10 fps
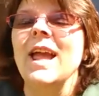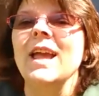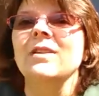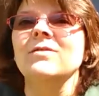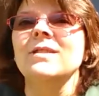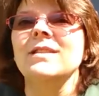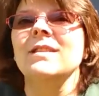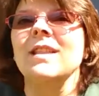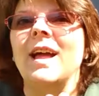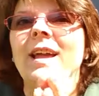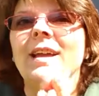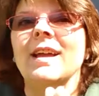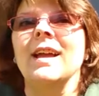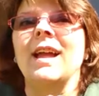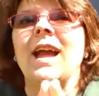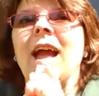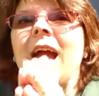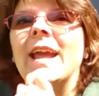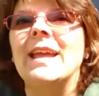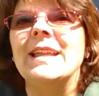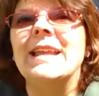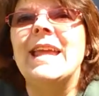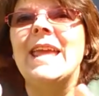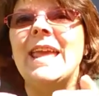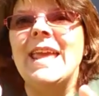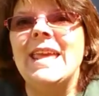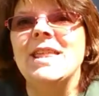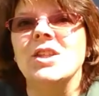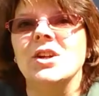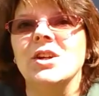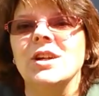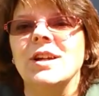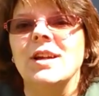it was like I can either